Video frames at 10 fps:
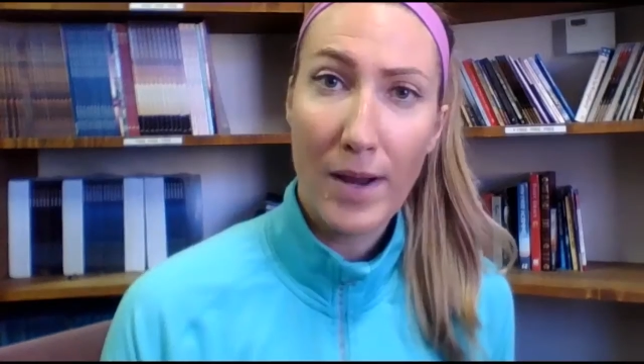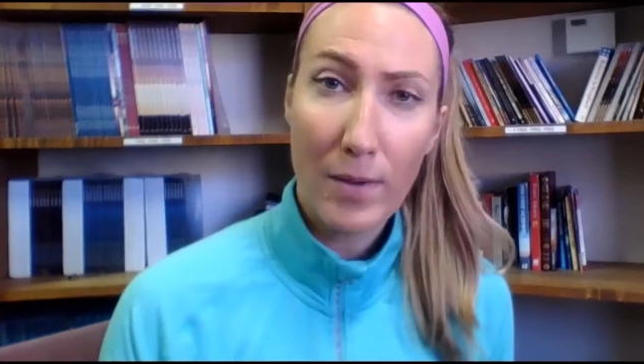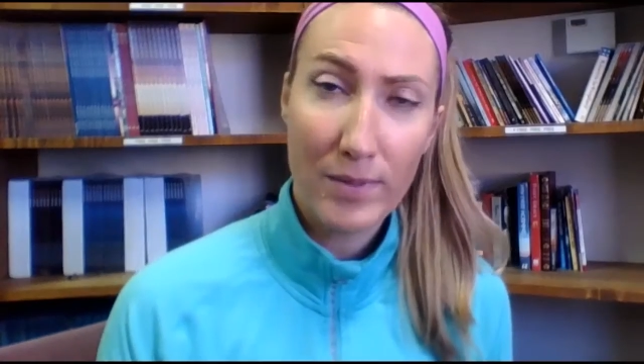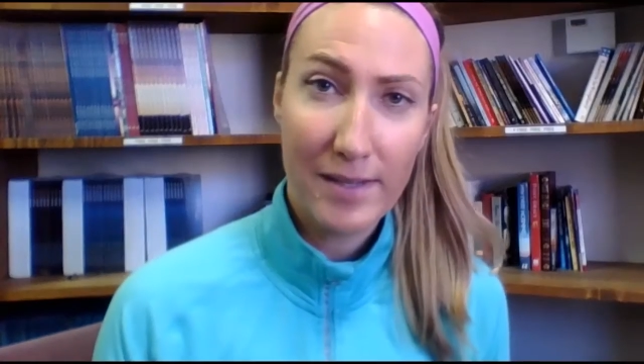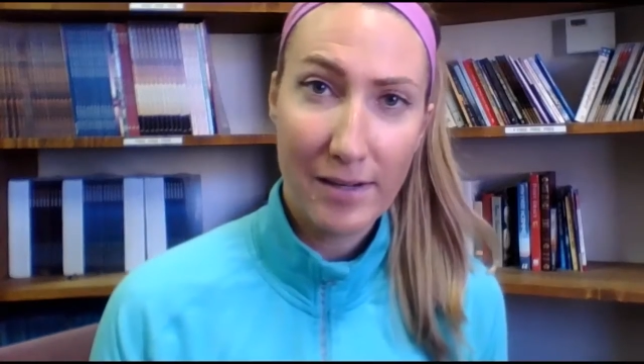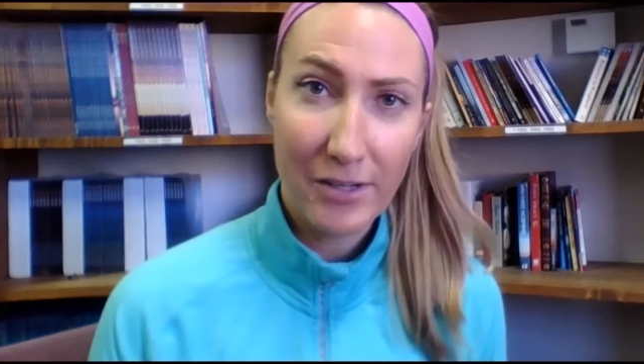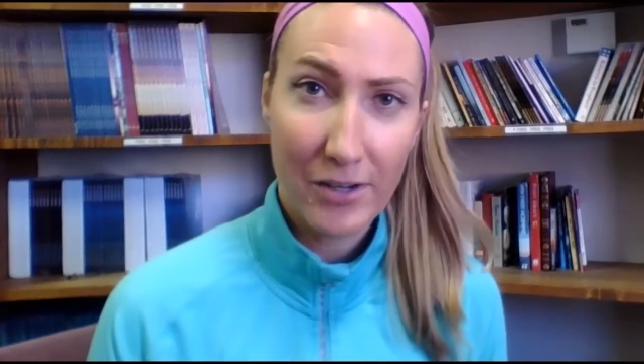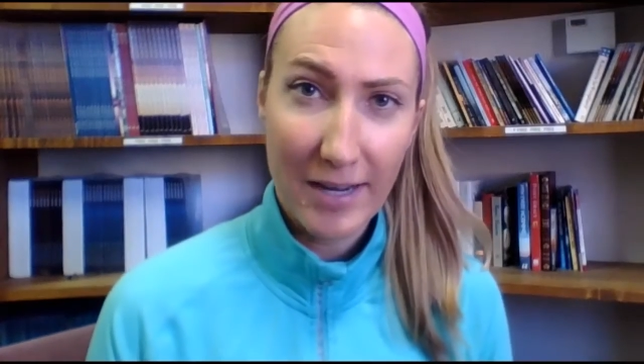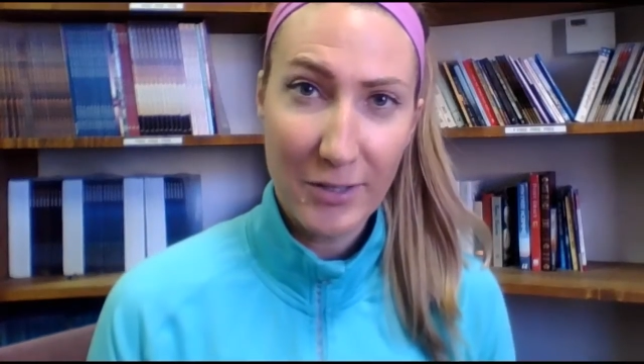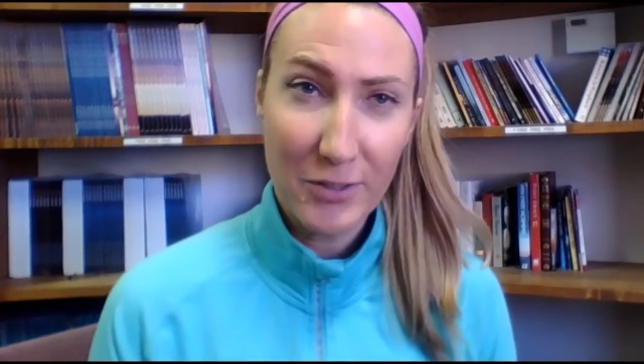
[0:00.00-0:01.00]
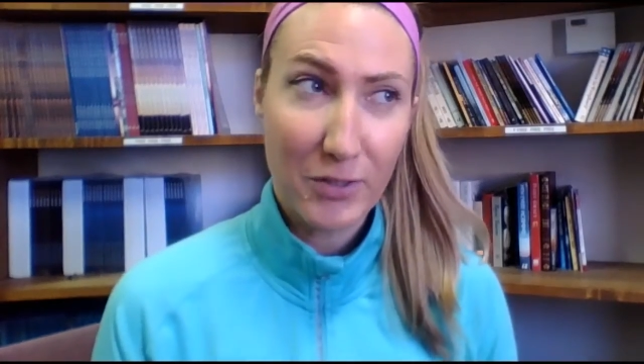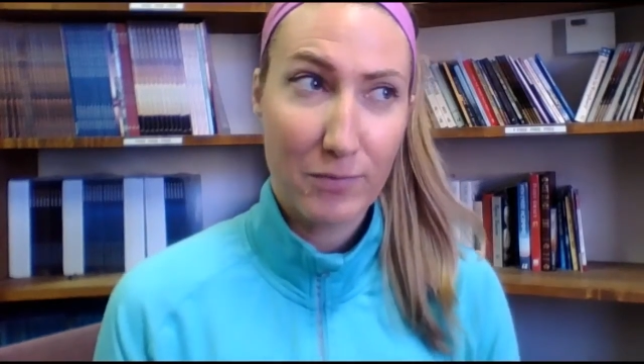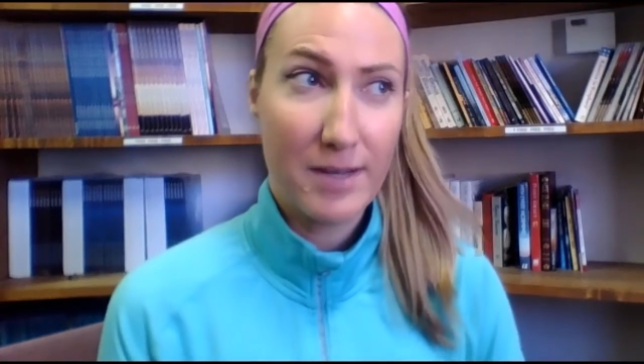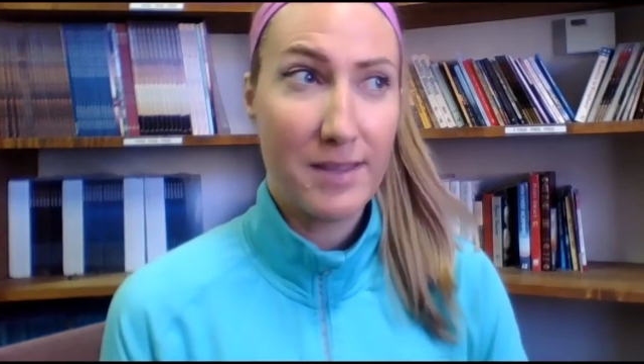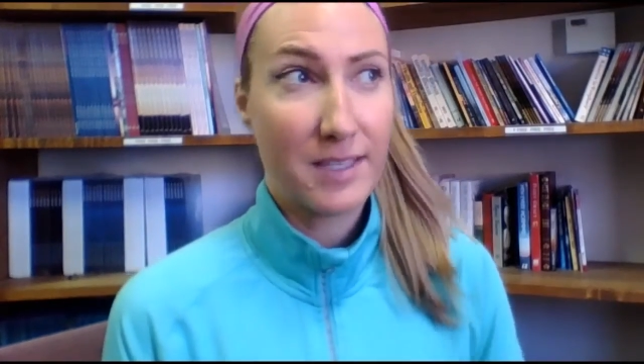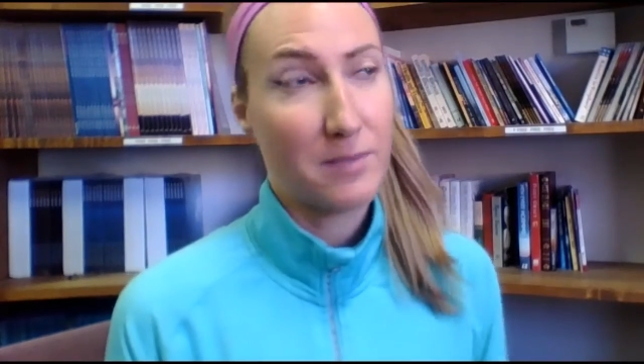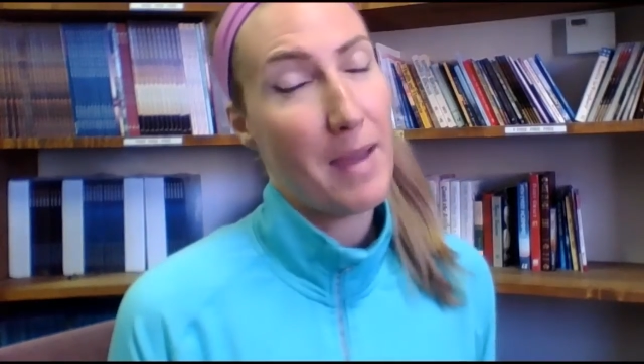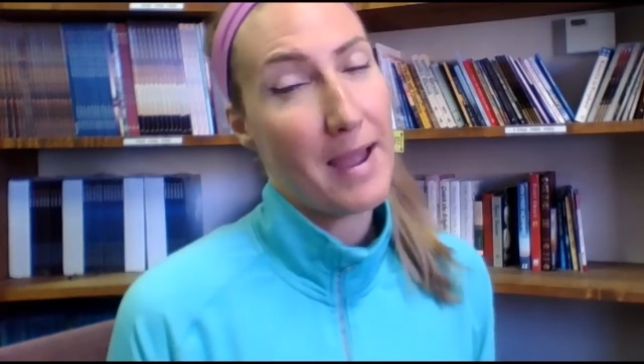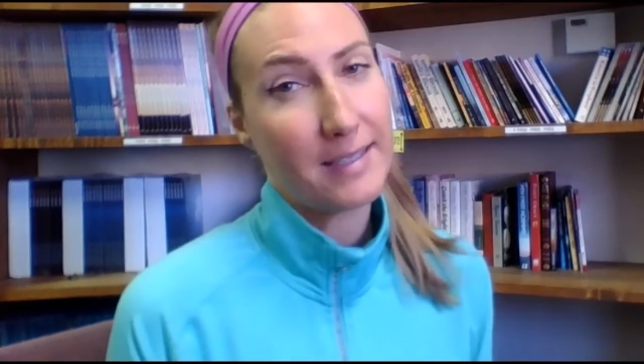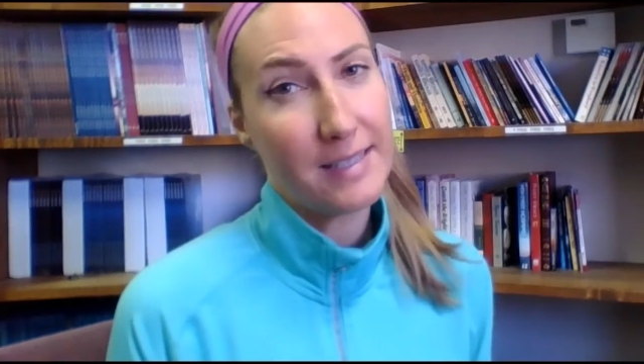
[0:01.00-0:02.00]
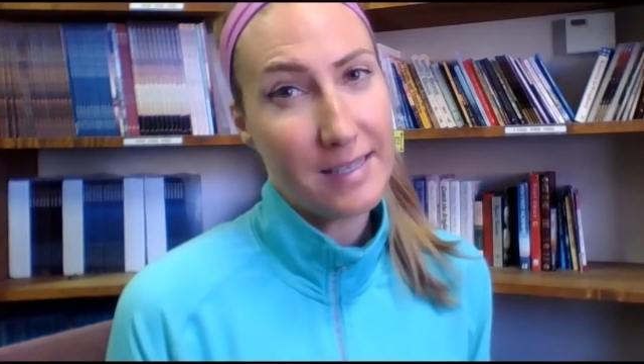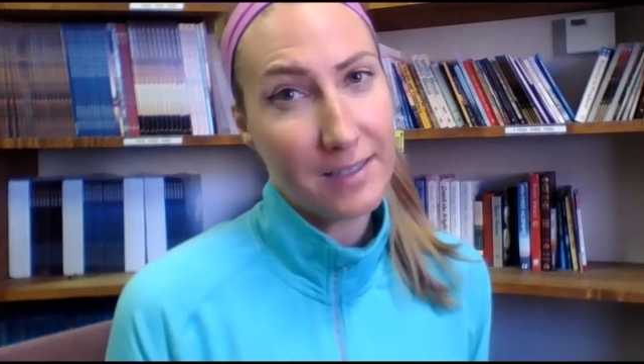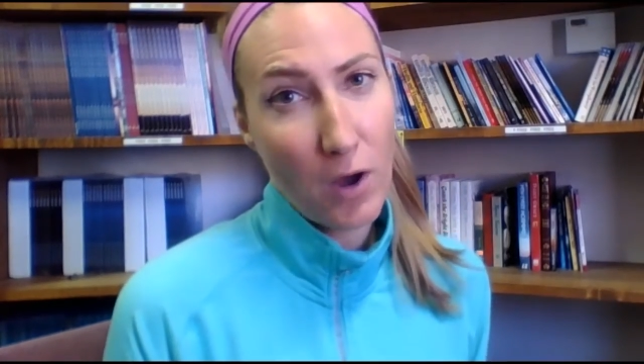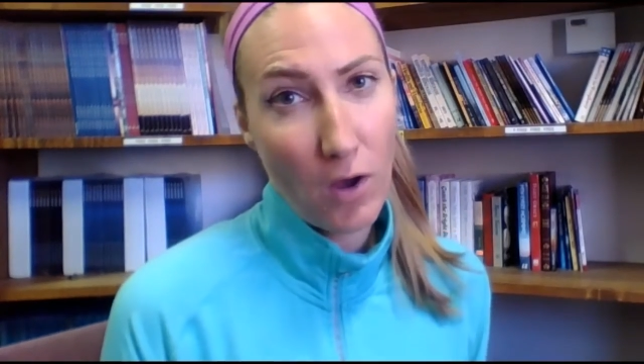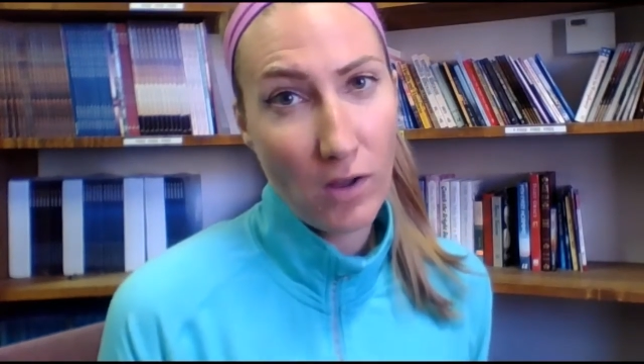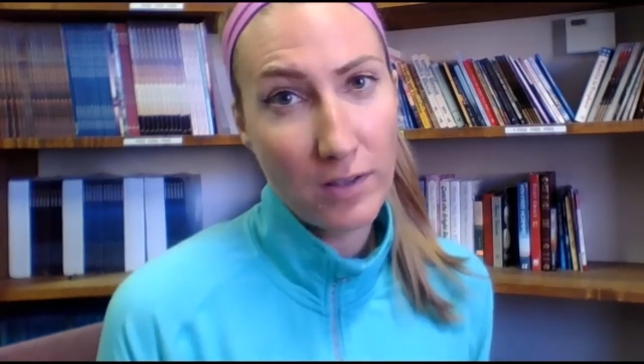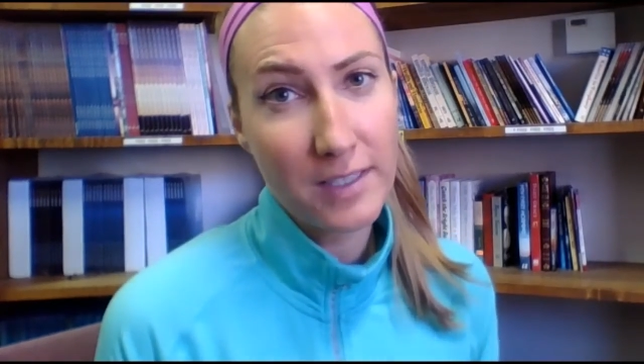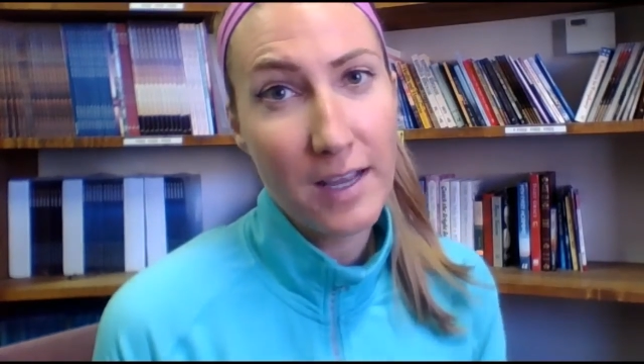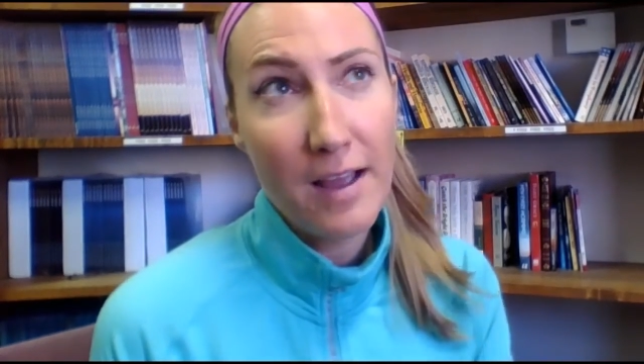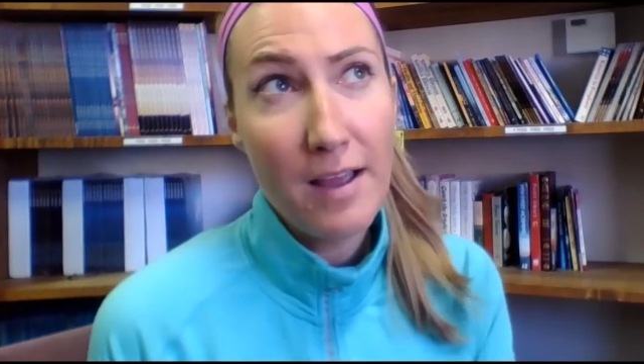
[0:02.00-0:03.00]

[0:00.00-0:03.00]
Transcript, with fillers: When I was younger, I used to read this magazine called